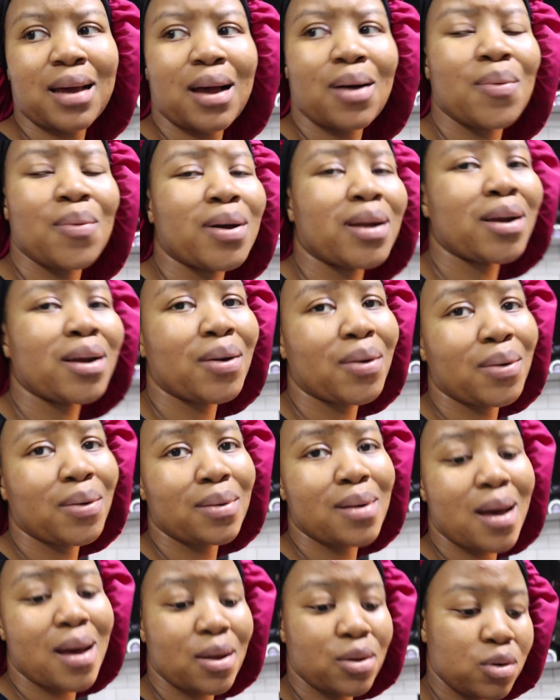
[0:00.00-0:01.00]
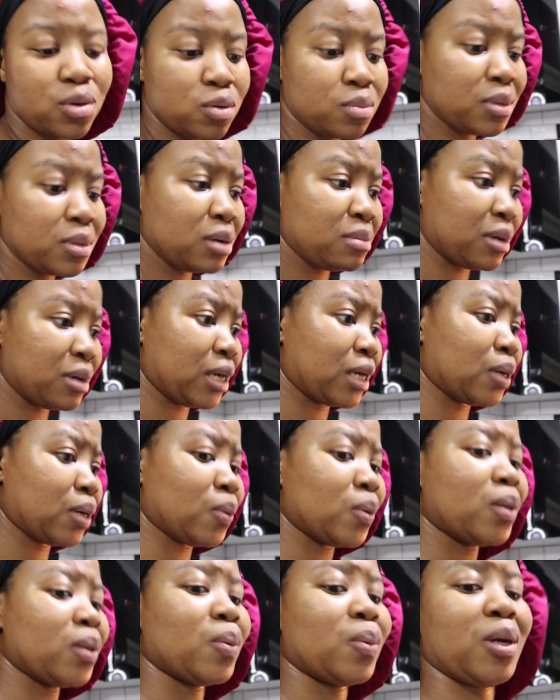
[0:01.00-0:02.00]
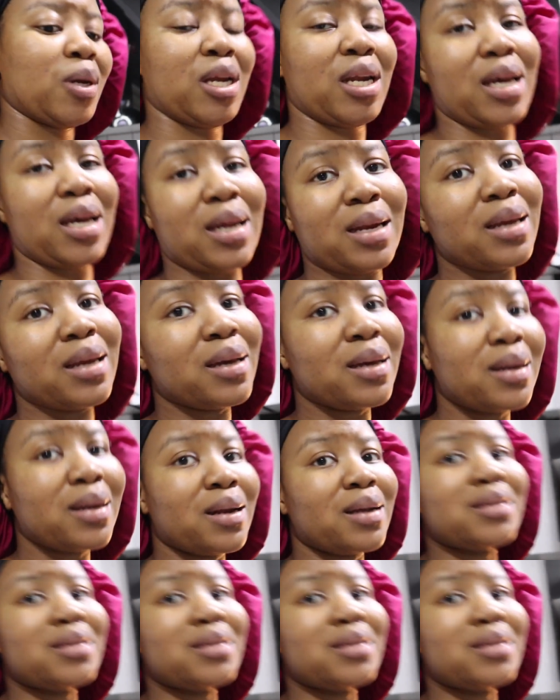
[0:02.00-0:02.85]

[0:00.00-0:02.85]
I wanted, you know, I'm gonna make it with red onion. I